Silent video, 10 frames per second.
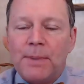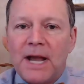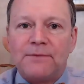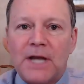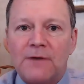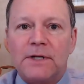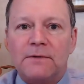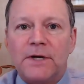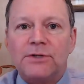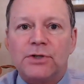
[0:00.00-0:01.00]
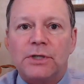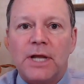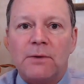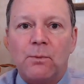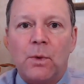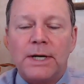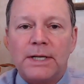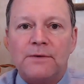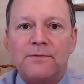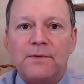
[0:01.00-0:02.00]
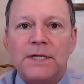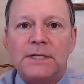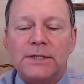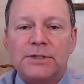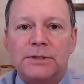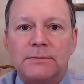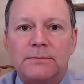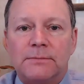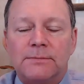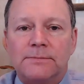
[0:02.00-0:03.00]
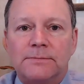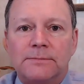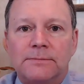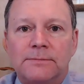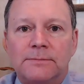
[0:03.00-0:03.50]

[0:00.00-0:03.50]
have to have a convention? And what if he doesn't? He'd